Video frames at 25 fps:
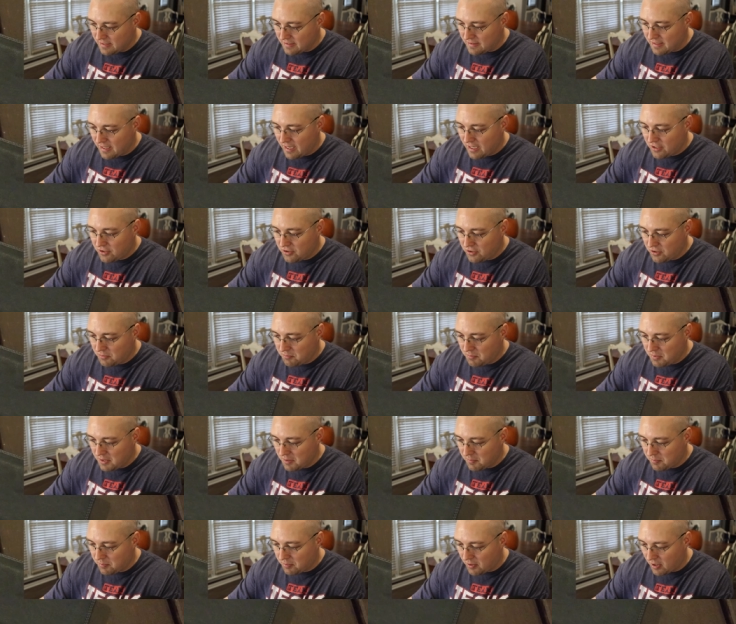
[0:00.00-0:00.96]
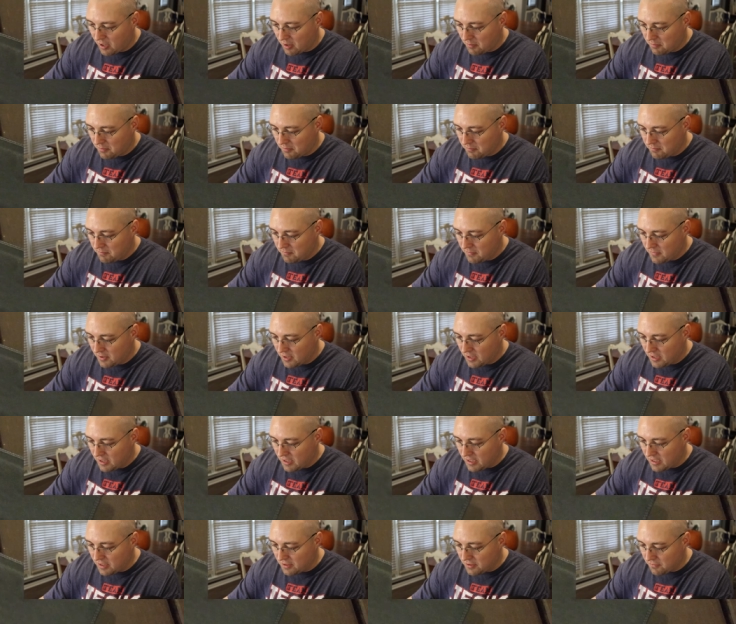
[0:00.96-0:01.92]
That could be a problem
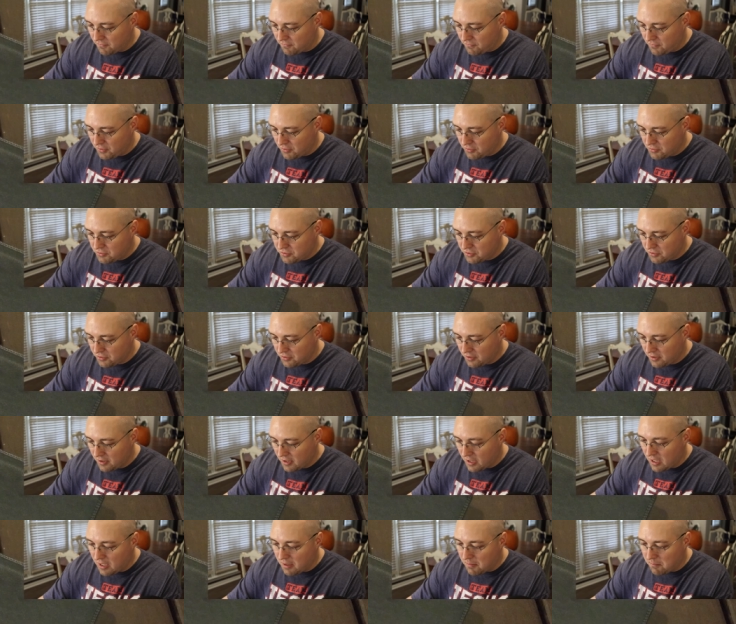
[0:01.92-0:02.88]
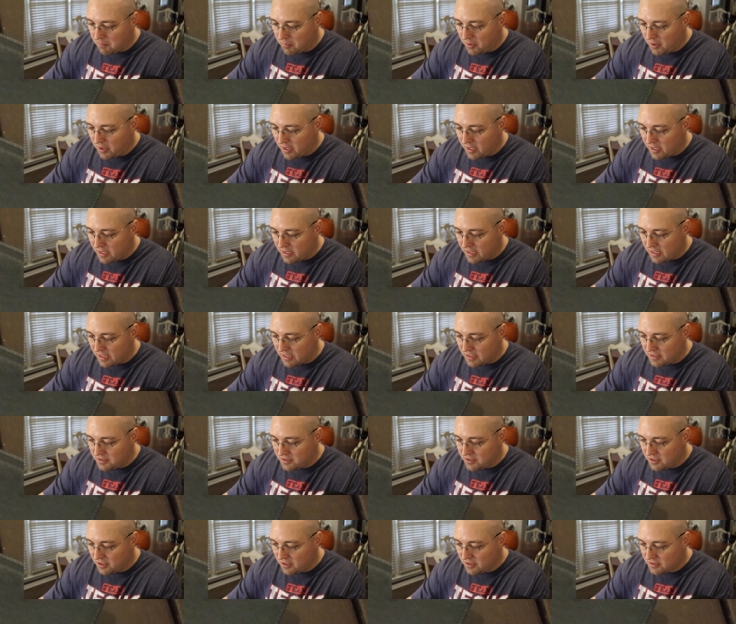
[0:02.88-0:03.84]
in the future, but
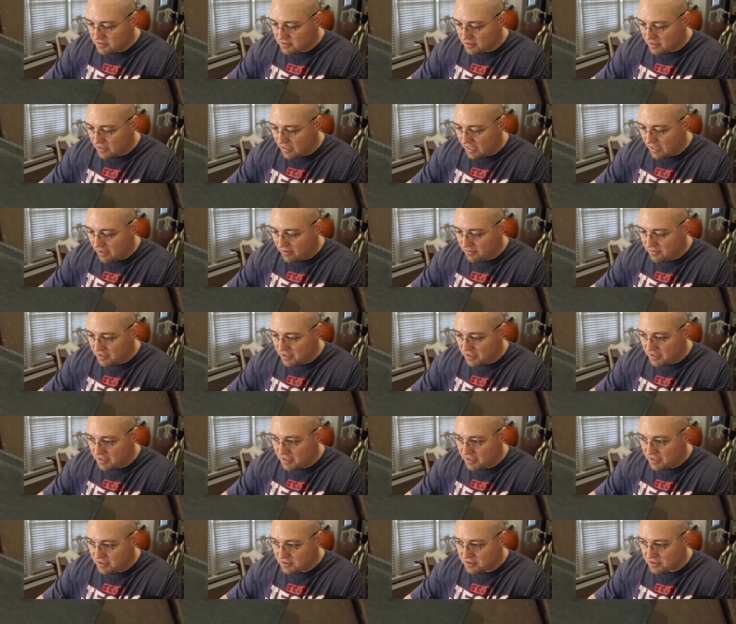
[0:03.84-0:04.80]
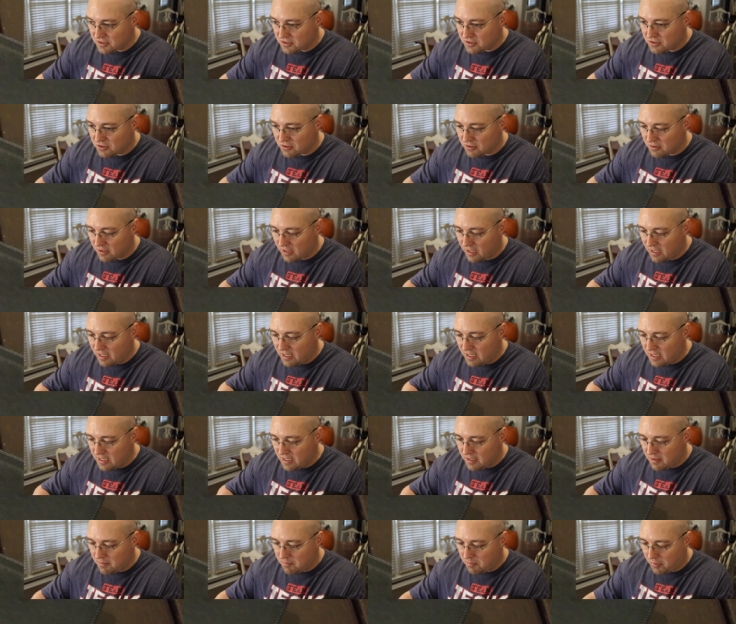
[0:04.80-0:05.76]
it does allow the addition to
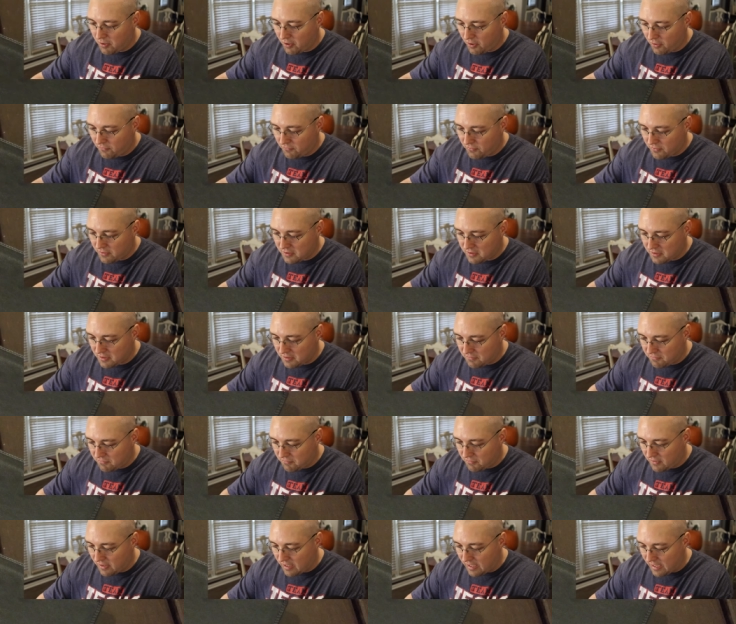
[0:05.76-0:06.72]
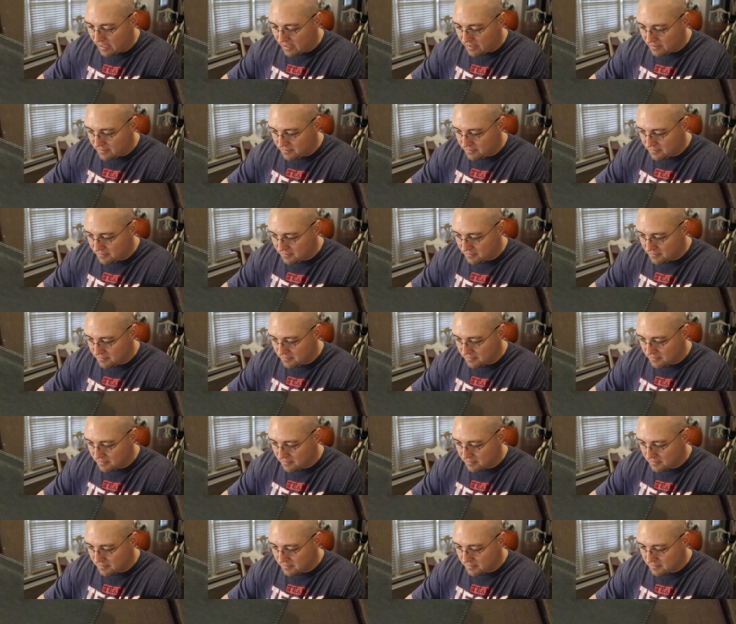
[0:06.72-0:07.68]
lay perfectly flat.
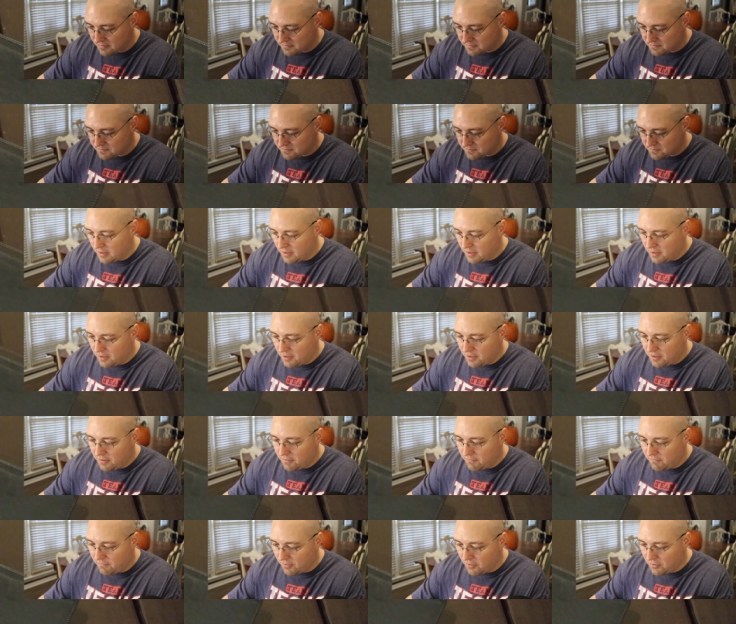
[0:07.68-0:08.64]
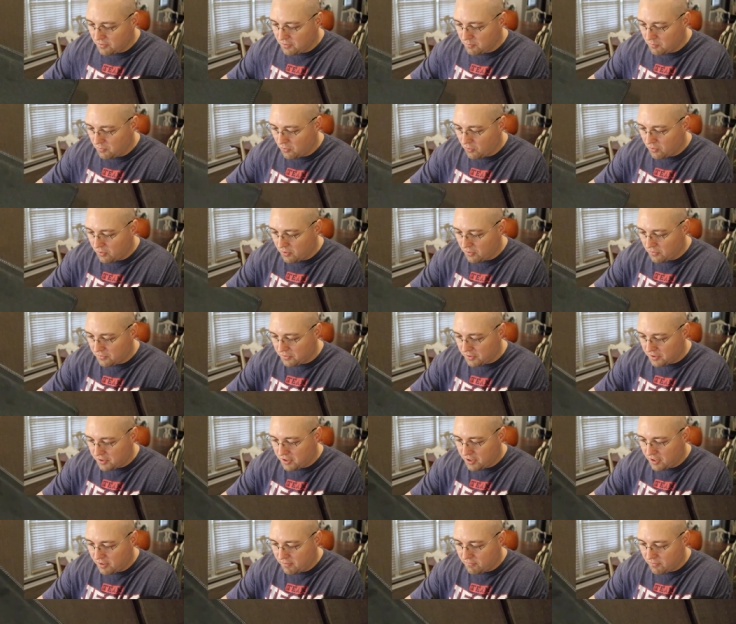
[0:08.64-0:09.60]
Furthermore, on the
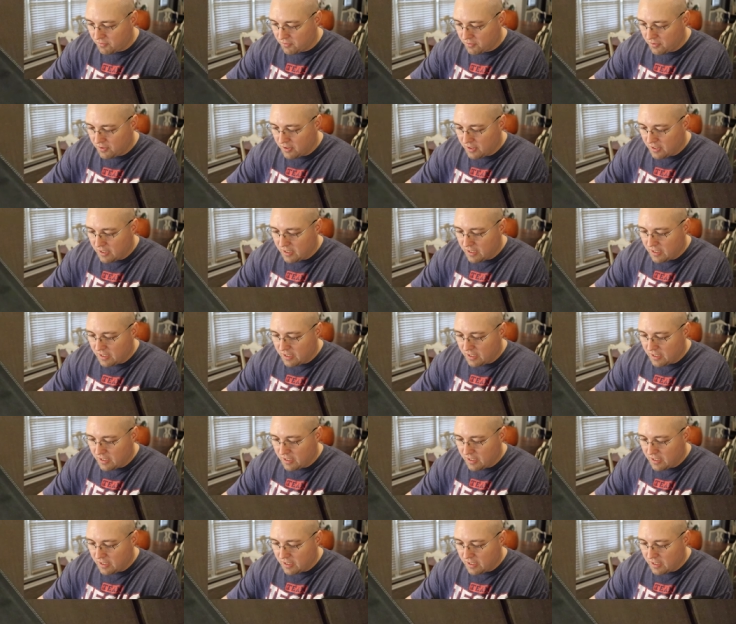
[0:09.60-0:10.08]
cover,